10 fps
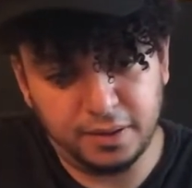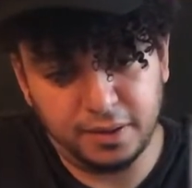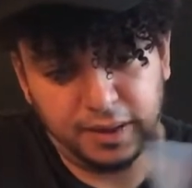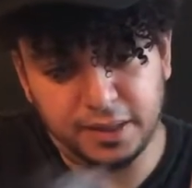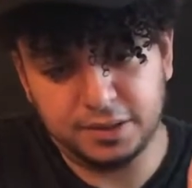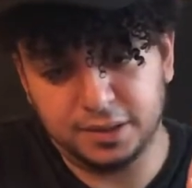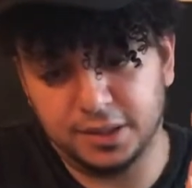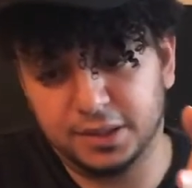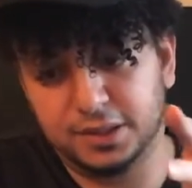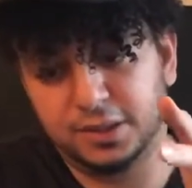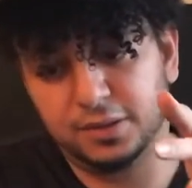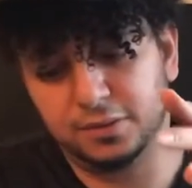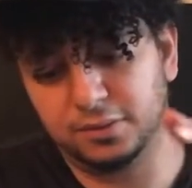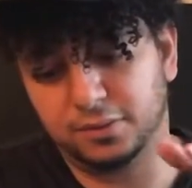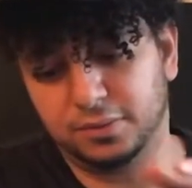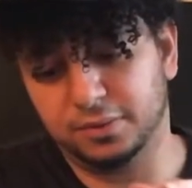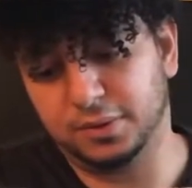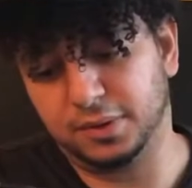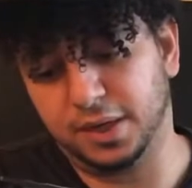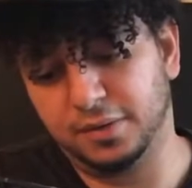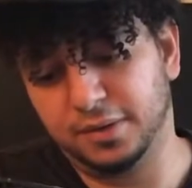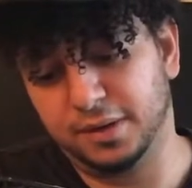Nice and easy. Ooh, okay.